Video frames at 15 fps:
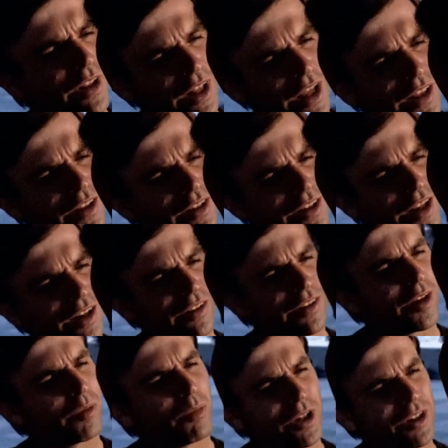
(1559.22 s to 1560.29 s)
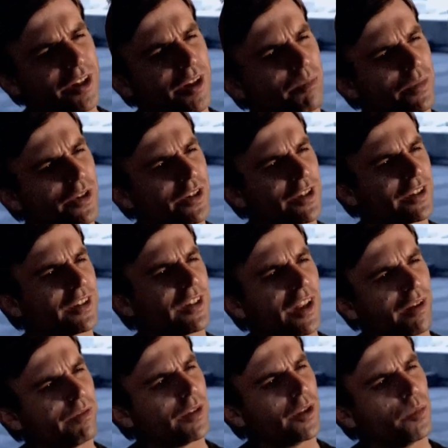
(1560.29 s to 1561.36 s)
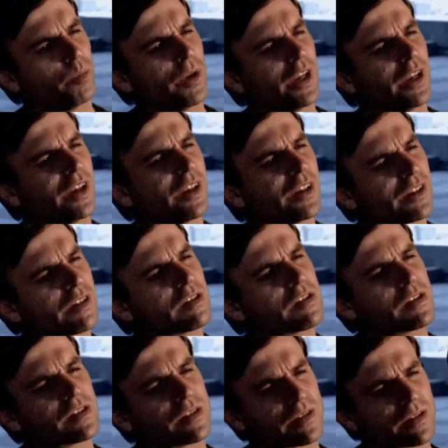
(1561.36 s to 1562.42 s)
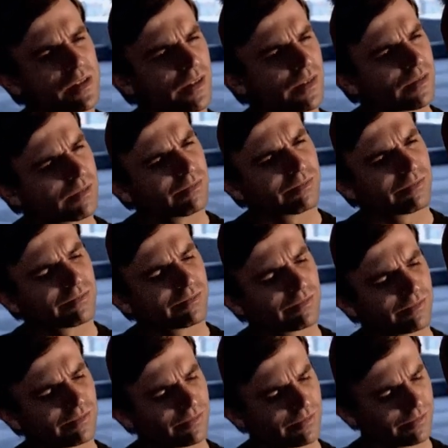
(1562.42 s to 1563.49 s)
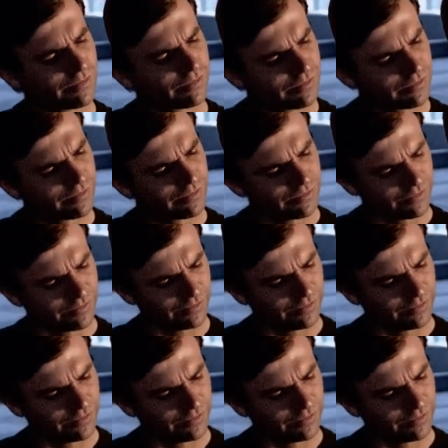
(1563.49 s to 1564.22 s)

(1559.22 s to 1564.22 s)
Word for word: spiritual and political identity, while lacking the ambition to happily construct a new one in